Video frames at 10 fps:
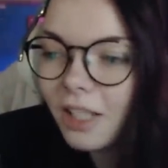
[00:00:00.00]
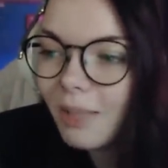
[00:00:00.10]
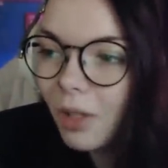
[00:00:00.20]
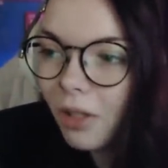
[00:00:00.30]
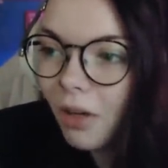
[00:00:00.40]

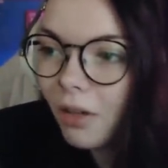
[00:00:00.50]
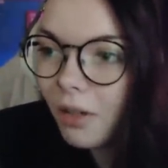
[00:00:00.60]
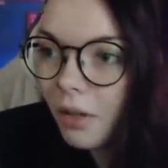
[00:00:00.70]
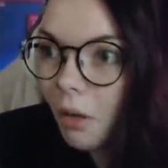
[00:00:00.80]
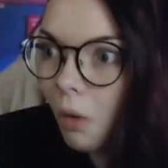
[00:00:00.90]
small
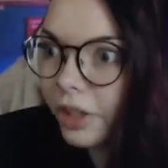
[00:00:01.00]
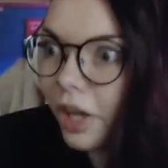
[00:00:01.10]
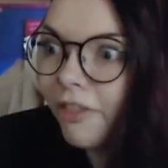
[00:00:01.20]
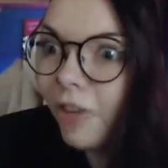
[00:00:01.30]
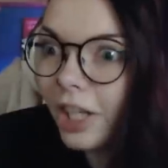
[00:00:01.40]
corridor. What
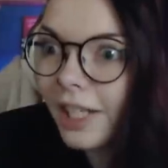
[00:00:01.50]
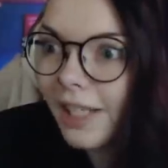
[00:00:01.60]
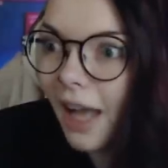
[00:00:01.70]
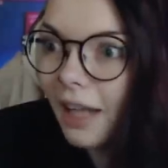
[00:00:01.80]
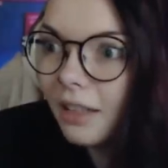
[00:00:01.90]
the fuck is that?